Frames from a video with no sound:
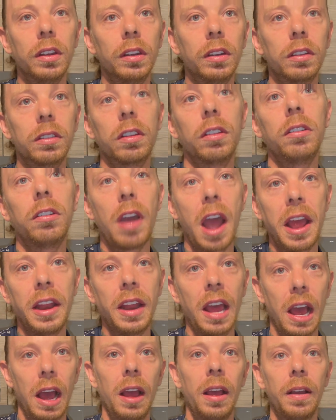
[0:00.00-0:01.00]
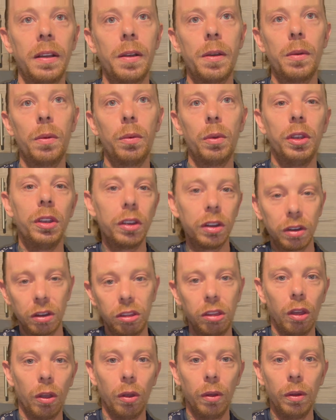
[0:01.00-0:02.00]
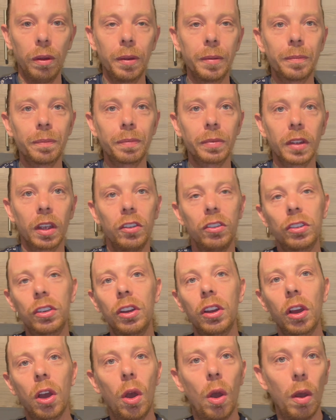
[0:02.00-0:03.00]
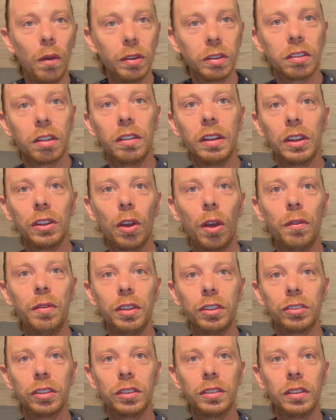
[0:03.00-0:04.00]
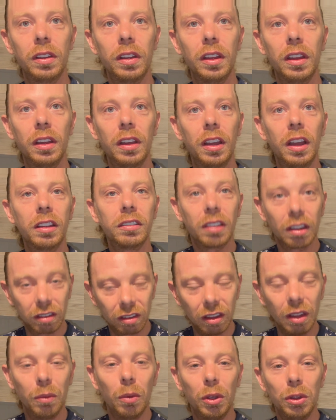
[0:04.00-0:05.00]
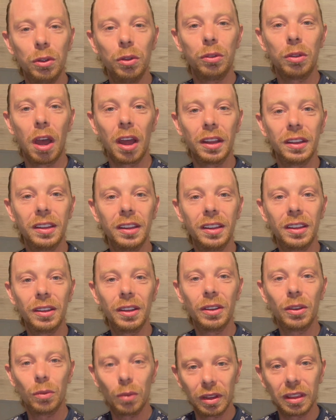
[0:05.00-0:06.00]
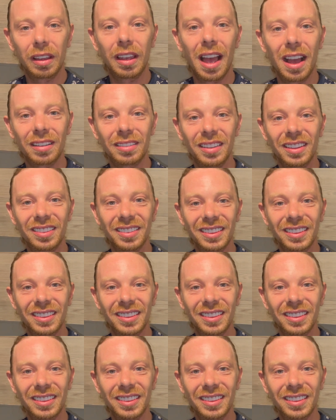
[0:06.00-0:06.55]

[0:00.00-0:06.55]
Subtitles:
So right now, what you're gonna do is you're gonna go over to Ringo Vision to see what you done with the cactus.